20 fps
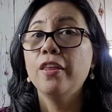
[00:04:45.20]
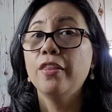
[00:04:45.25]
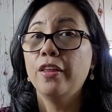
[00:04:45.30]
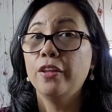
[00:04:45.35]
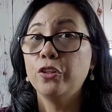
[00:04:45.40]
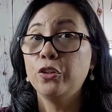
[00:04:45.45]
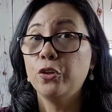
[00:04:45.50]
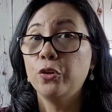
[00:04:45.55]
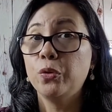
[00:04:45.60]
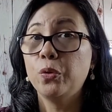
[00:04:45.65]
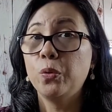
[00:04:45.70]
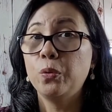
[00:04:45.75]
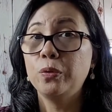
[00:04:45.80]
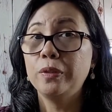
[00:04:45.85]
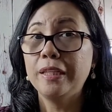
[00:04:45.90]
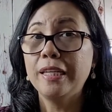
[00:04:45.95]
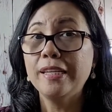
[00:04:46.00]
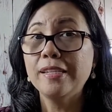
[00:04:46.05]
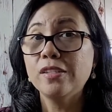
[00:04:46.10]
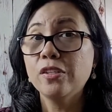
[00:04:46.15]
that your
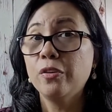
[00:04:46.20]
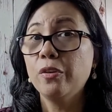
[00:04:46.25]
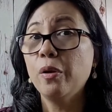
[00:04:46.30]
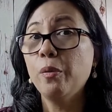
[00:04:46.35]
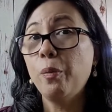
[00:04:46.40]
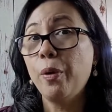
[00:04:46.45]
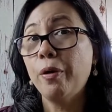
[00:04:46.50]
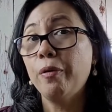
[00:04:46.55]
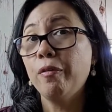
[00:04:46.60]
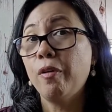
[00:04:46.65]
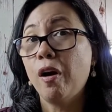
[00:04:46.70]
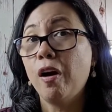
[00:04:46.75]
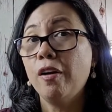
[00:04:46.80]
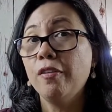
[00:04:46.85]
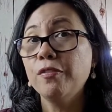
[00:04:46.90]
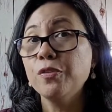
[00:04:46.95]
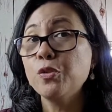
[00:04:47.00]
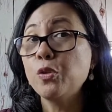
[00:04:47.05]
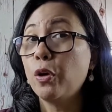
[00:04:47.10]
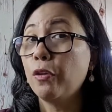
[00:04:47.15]
colleagues are aware
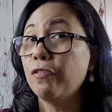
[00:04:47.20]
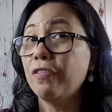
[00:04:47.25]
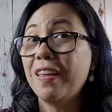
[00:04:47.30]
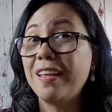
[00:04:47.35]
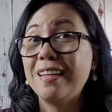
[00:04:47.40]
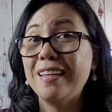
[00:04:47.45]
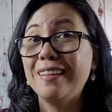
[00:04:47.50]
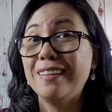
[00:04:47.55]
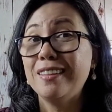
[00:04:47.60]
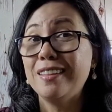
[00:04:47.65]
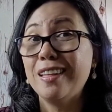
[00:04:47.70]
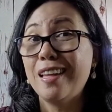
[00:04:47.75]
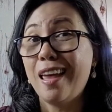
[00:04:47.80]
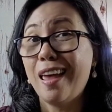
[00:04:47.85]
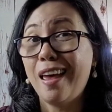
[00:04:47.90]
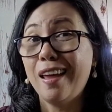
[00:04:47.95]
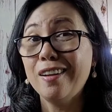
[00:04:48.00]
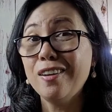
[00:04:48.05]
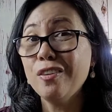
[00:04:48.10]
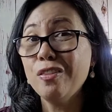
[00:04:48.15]
of, so if they need
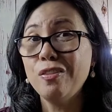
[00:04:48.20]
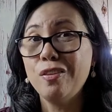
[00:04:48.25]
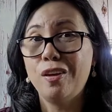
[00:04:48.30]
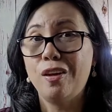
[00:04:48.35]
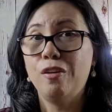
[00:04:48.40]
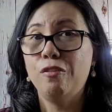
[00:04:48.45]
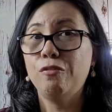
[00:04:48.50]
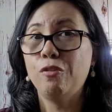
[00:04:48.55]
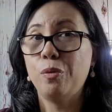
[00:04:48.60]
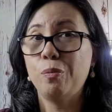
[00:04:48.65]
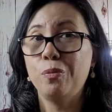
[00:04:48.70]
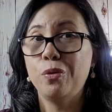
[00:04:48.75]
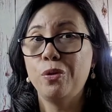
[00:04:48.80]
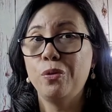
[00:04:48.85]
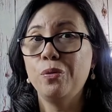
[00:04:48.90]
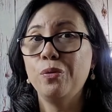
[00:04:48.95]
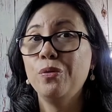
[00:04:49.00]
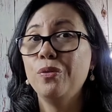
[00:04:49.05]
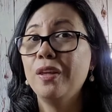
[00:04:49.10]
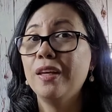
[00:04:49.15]
anything from
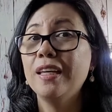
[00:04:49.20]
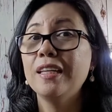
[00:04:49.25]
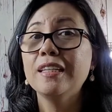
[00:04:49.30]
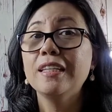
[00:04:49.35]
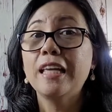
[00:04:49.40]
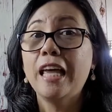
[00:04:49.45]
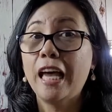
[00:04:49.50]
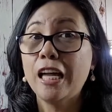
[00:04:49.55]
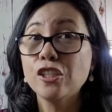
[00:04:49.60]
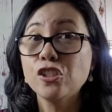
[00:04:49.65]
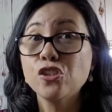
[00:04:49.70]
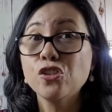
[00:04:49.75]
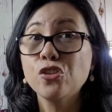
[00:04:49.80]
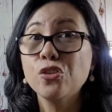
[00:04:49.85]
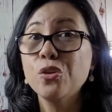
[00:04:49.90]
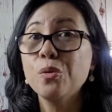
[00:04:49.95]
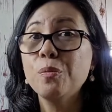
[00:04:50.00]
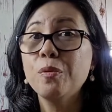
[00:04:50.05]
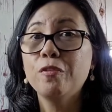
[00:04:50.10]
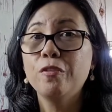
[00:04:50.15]
you, they can catch
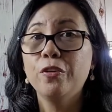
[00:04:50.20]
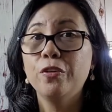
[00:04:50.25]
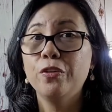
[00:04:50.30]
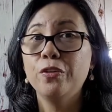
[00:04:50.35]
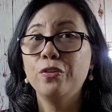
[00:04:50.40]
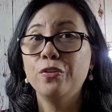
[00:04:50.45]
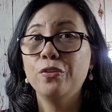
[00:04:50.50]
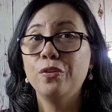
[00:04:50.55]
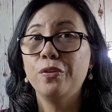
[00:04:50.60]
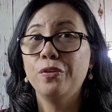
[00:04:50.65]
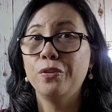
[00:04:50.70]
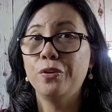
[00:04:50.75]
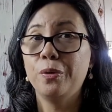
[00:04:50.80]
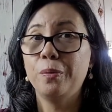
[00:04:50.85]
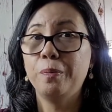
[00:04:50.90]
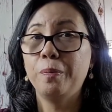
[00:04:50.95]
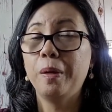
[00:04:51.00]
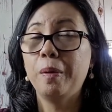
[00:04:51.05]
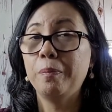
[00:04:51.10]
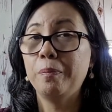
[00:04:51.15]
you before you go on your
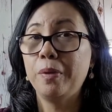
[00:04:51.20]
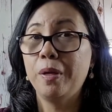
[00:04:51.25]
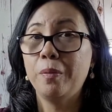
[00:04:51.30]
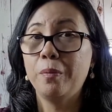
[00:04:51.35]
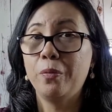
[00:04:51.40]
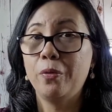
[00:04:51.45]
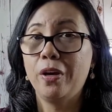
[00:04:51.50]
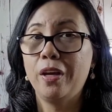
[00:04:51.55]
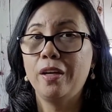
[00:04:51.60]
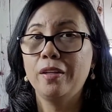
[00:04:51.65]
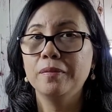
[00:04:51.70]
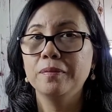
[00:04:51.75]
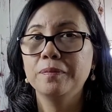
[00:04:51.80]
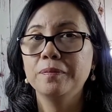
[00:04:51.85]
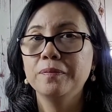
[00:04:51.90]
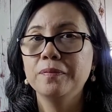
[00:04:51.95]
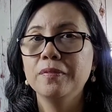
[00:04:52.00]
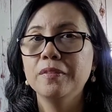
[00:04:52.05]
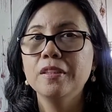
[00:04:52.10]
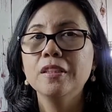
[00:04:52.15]
pumping break.
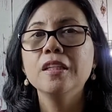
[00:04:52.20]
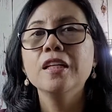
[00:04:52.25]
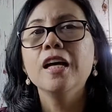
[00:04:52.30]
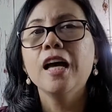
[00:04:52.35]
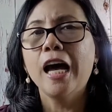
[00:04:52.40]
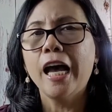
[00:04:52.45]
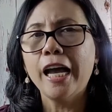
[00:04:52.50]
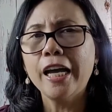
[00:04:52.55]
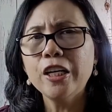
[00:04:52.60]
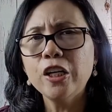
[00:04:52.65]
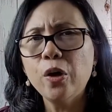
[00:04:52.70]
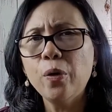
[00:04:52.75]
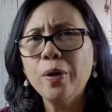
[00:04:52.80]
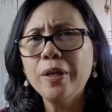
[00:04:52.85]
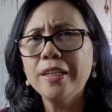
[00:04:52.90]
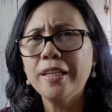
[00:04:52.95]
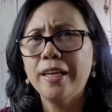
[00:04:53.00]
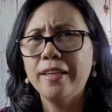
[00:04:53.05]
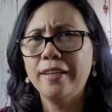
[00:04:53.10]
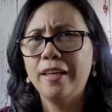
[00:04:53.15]
I know
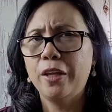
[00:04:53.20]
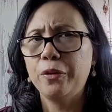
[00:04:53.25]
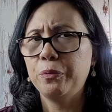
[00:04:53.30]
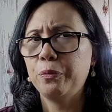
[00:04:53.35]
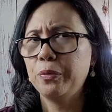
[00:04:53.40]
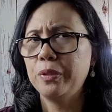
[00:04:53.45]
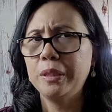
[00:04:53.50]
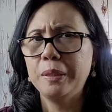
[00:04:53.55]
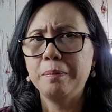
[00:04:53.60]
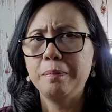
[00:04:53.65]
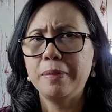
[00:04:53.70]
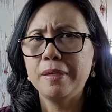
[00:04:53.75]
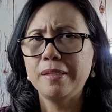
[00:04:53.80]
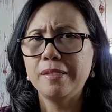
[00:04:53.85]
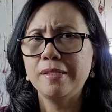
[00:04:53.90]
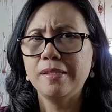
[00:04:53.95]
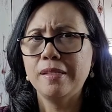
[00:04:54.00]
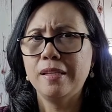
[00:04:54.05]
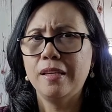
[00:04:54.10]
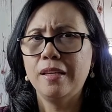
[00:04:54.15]
it can get really
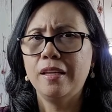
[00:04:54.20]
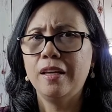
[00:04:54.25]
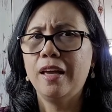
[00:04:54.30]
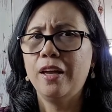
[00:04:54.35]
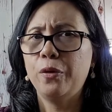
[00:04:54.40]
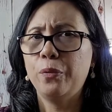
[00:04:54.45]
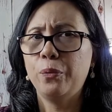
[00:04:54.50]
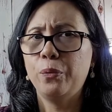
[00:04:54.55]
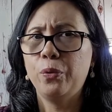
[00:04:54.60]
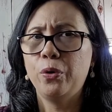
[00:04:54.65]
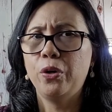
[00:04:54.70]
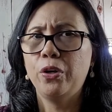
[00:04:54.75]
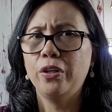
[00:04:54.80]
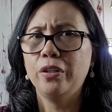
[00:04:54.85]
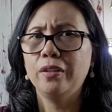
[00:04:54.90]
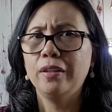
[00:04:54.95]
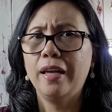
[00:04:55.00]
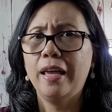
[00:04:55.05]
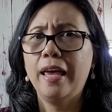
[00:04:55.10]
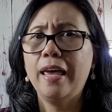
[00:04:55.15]
busy at
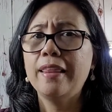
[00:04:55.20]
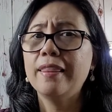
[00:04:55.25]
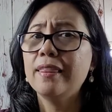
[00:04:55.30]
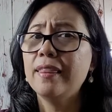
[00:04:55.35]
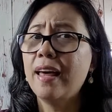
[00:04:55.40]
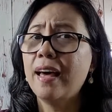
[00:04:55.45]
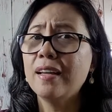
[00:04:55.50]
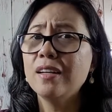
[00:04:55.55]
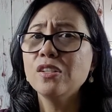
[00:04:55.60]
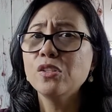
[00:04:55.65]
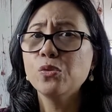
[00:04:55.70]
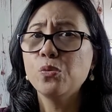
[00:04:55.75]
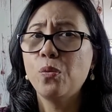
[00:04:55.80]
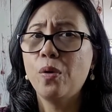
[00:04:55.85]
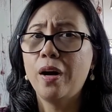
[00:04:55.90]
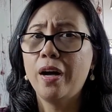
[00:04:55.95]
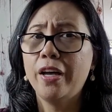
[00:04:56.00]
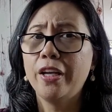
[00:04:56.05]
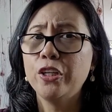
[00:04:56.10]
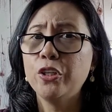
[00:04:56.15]
work, and that is
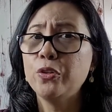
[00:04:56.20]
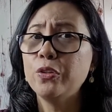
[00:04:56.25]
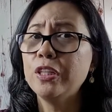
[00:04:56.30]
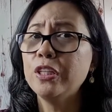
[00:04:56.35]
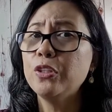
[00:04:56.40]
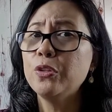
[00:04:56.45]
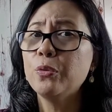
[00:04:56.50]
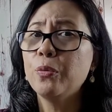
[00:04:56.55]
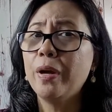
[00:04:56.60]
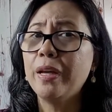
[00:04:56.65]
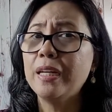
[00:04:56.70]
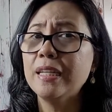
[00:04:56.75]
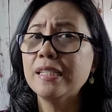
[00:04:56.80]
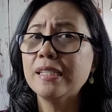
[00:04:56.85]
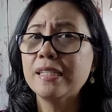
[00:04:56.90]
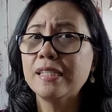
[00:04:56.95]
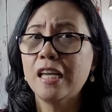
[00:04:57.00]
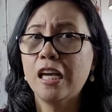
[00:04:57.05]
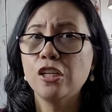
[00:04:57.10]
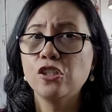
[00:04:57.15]
why you need to create a
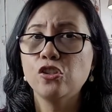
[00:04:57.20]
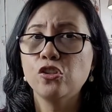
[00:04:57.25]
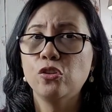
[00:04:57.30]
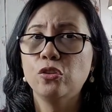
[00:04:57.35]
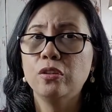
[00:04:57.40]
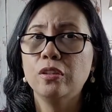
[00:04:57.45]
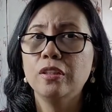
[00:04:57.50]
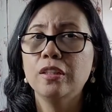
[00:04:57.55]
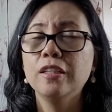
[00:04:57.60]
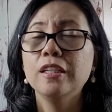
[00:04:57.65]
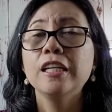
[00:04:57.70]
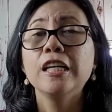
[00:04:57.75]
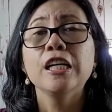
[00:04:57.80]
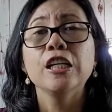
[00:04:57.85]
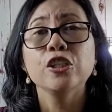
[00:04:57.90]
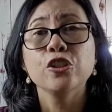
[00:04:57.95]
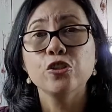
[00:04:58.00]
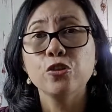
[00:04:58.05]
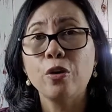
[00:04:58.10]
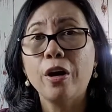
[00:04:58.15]
schedule
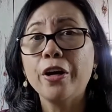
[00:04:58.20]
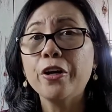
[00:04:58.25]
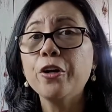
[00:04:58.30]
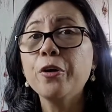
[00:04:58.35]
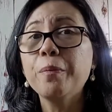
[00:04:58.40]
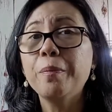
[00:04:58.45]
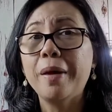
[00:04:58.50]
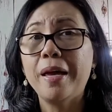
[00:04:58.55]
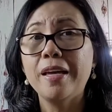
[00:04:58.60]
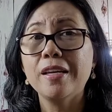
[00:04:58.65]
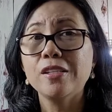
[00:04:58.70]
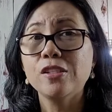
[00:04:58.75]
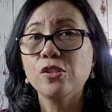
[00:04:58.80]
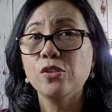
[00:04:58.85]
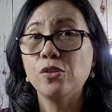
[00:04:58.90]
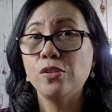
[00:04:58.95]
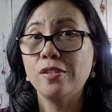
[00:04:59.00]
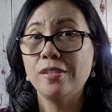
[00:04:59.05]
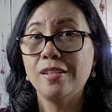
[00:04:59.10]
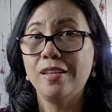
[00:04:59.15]
and try your best
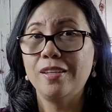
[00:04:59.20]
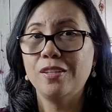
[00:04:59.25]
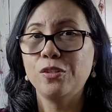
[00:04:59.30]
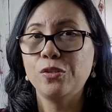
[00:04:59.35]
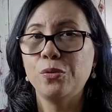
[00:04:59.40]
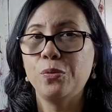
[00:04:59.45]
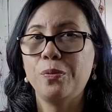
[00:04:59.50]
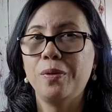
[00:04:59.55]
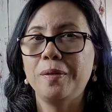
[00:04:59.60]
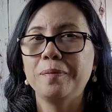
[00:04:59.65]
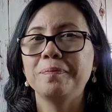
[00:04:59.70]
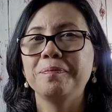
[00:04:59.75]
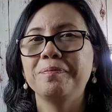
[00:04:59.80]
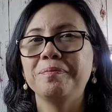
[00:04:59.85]
to stick to it.